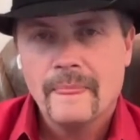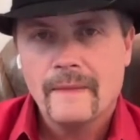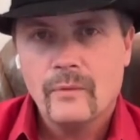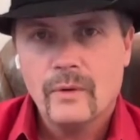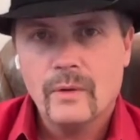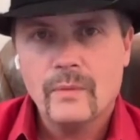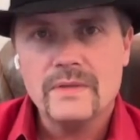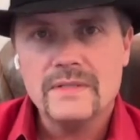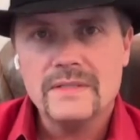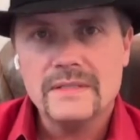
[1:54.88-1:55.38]

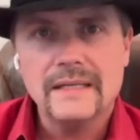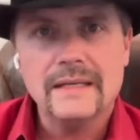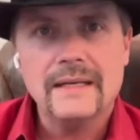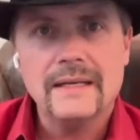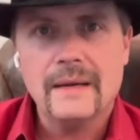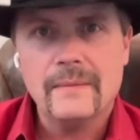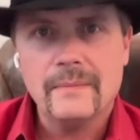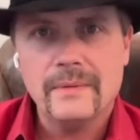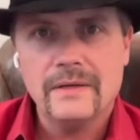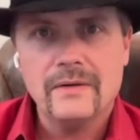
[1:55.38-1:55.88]
what we're seeing
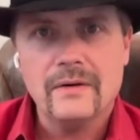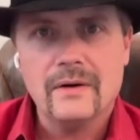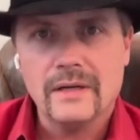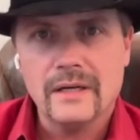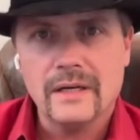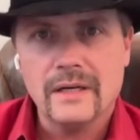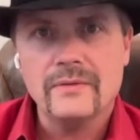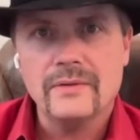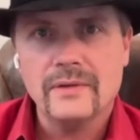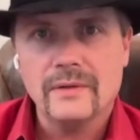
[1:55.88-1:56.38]
happen in our
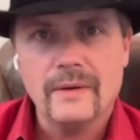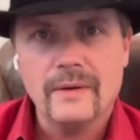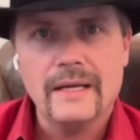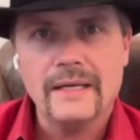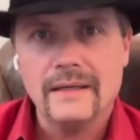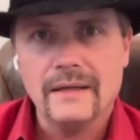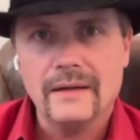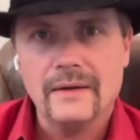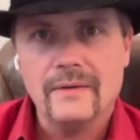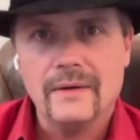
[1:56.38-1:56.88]
country right
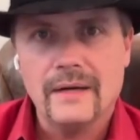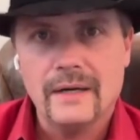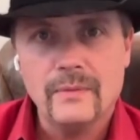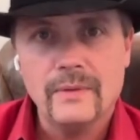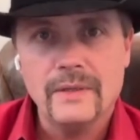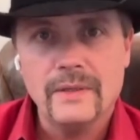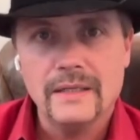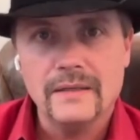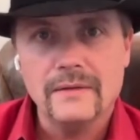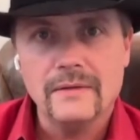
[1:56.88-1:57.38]
now. I
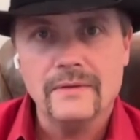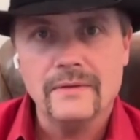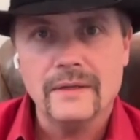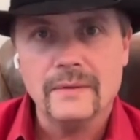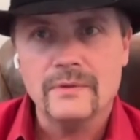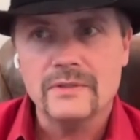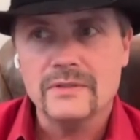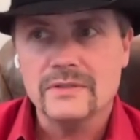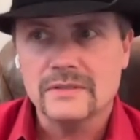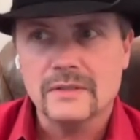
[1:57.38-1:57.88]
really do, that
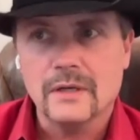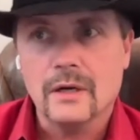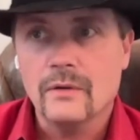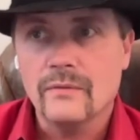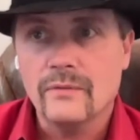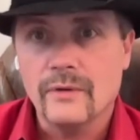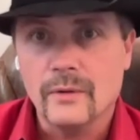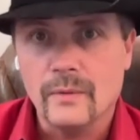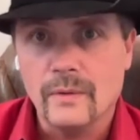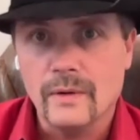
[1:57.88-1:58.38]
we're just
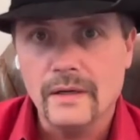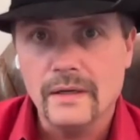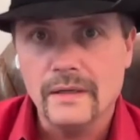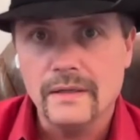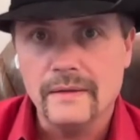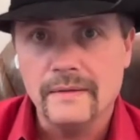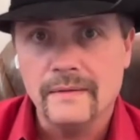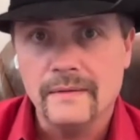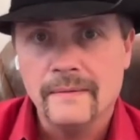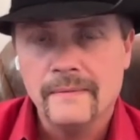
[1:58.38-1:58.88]

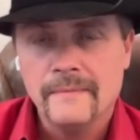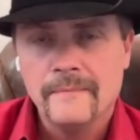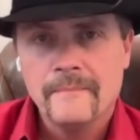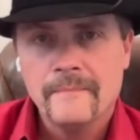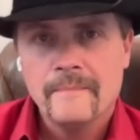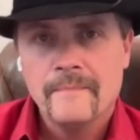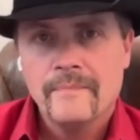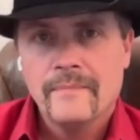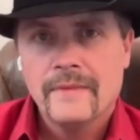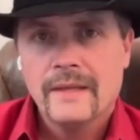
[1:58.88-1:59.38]
overrun
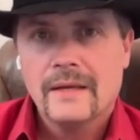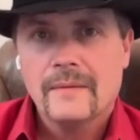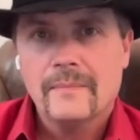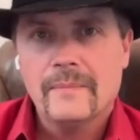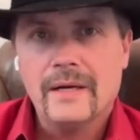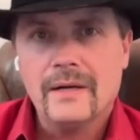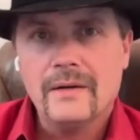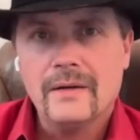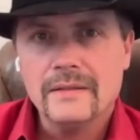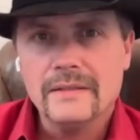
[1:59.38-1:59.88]

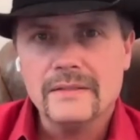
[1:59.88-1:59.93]
by all